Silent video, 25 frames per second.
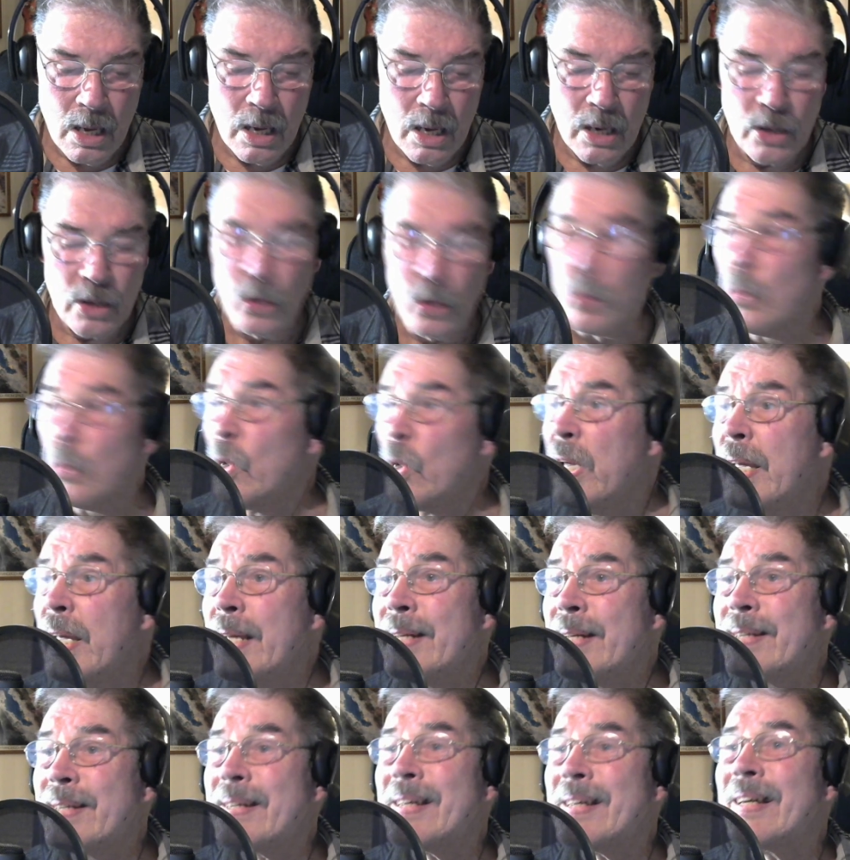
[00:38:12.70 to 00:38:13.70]

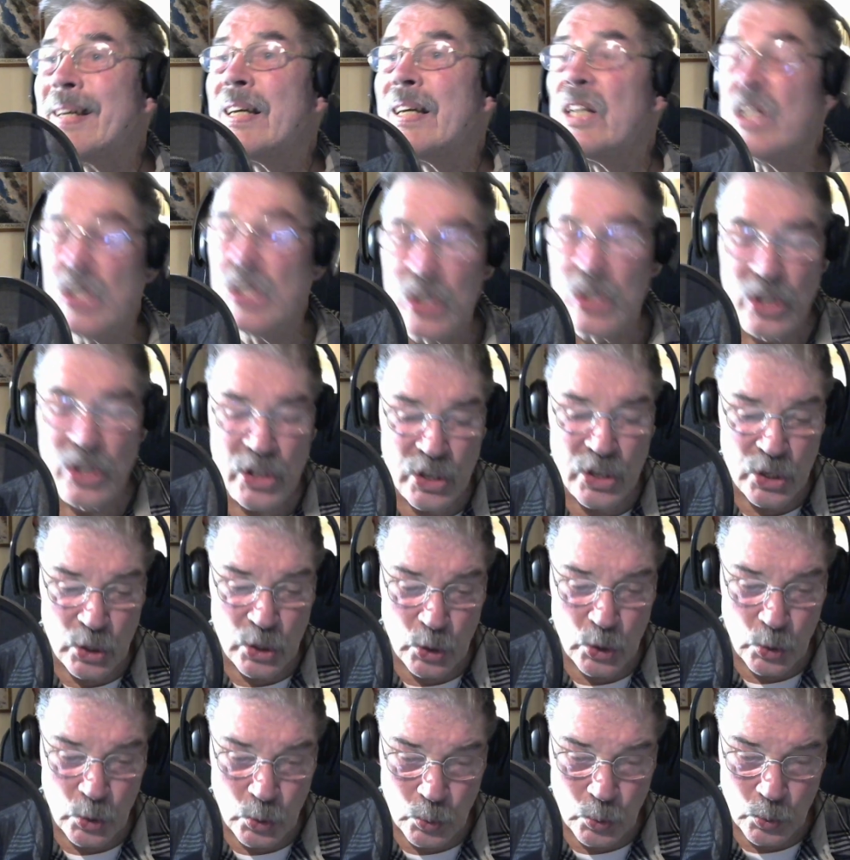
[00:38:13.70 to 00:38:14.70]
Great
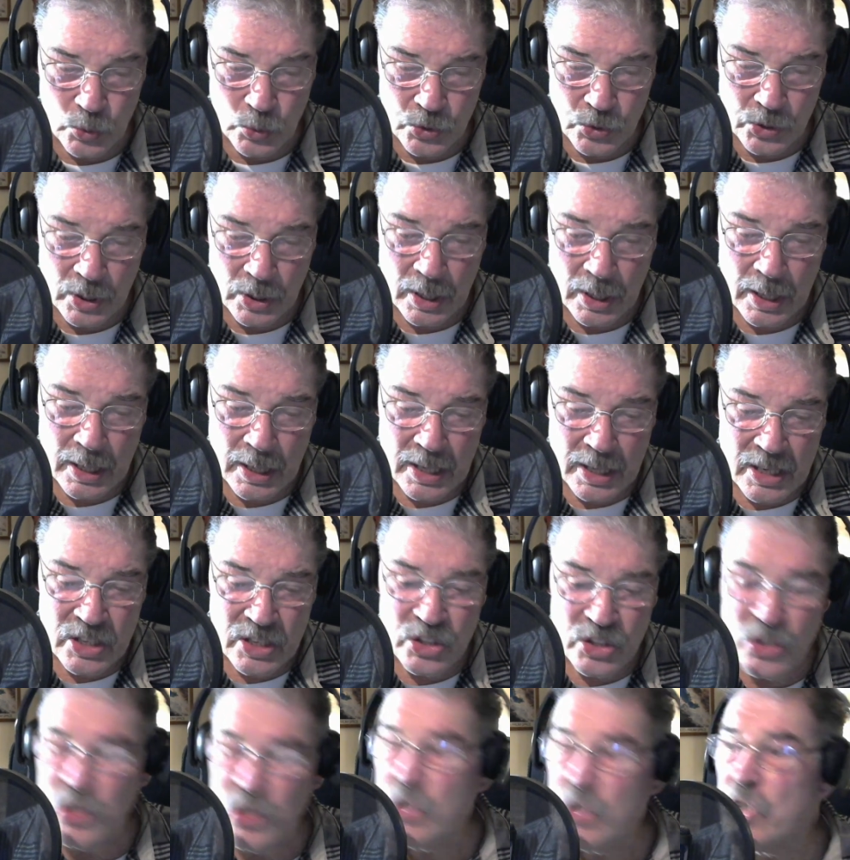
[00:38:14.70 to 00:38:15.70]
news.
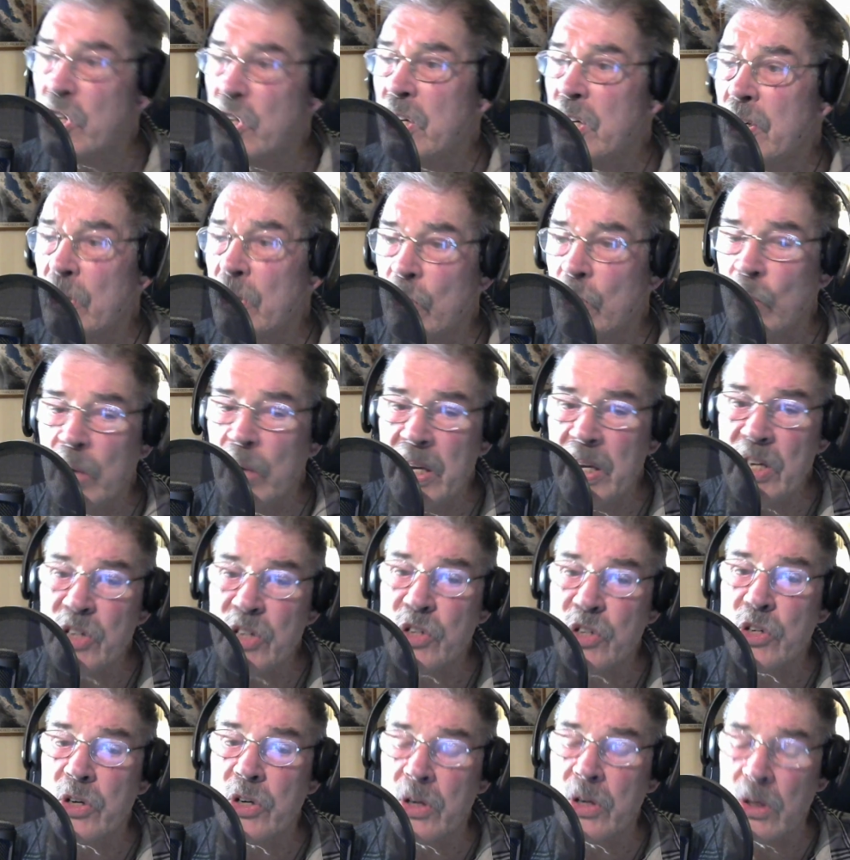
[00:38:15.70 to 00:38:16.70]

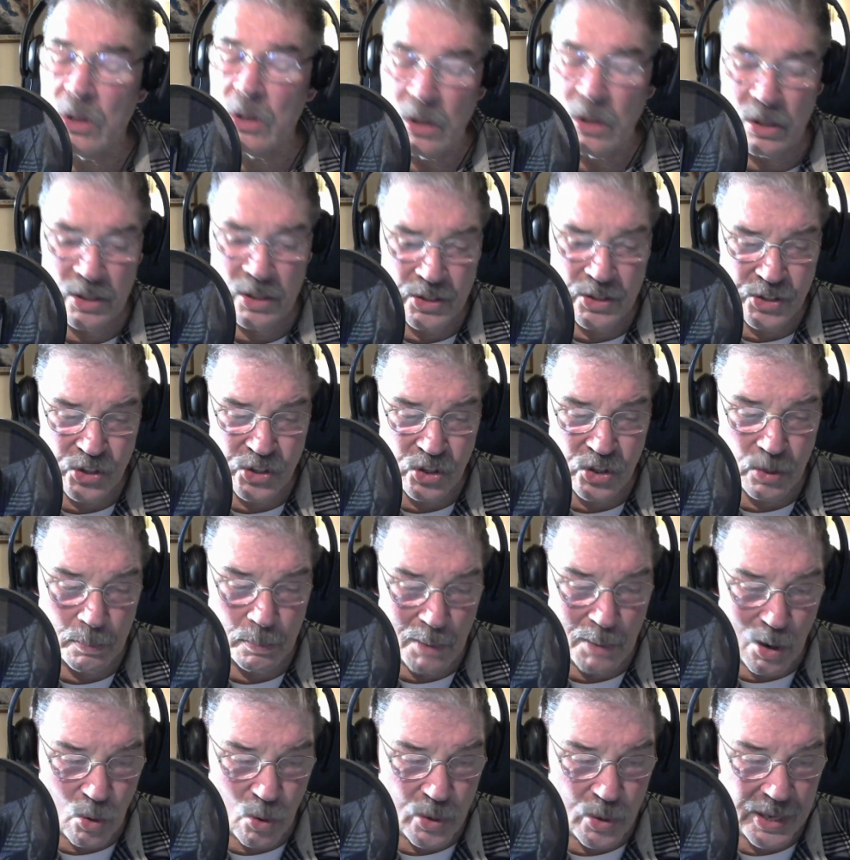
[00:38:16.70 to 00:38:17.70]
Generational
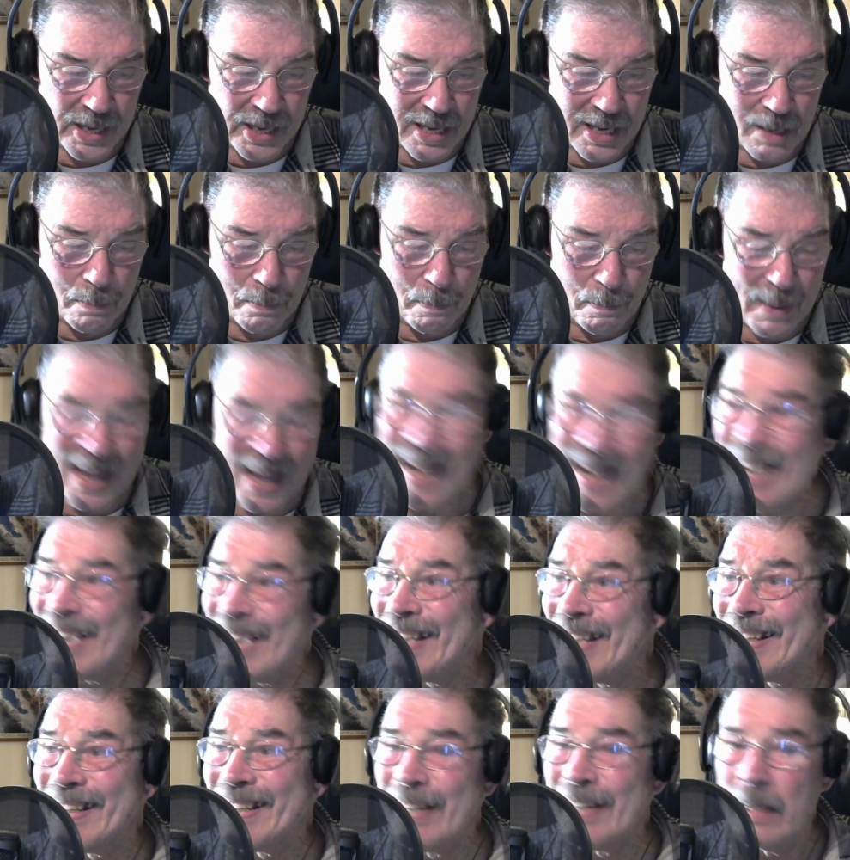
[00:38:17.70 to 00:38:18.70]
smoking
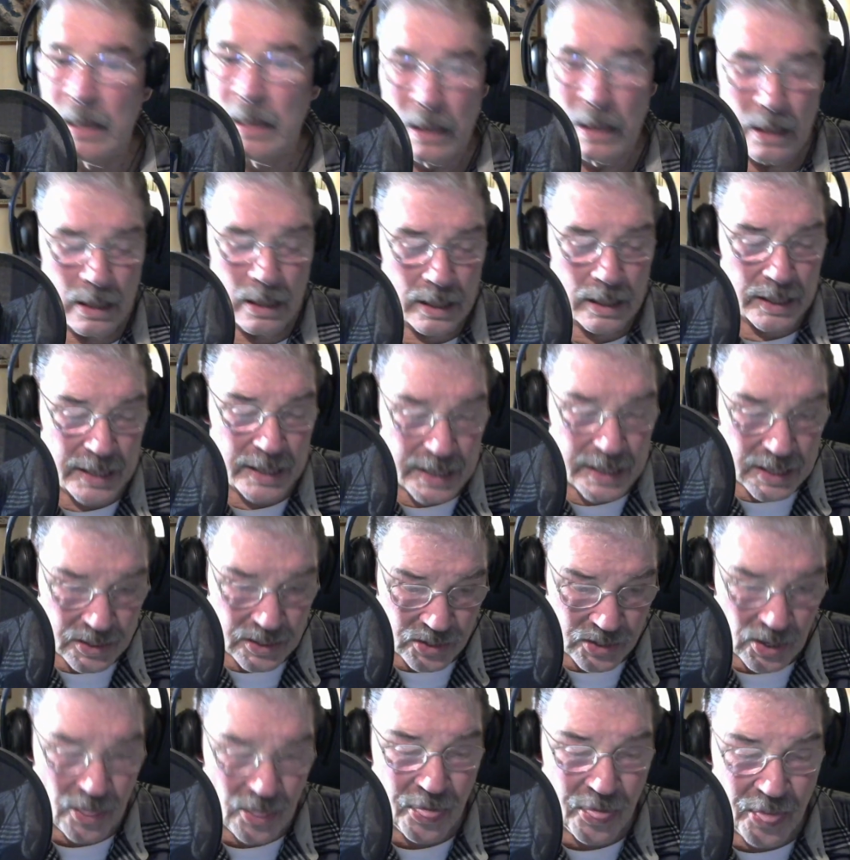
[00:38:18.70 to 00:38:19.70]
ban
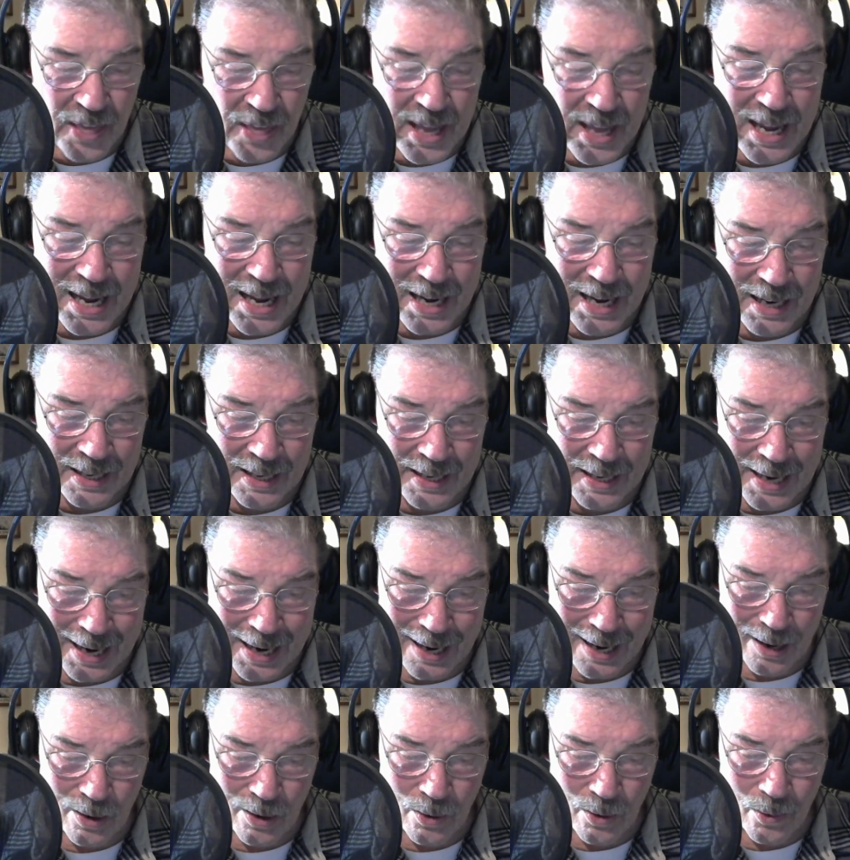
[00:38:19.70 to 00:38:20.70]
is a thing
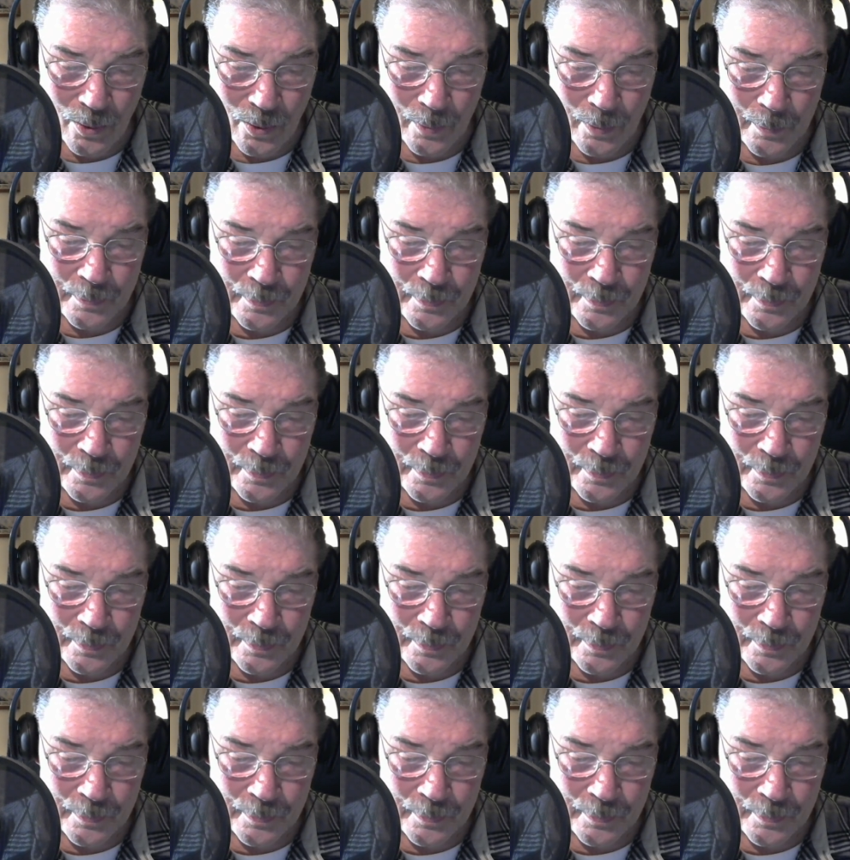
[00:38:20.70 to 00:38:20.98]
now.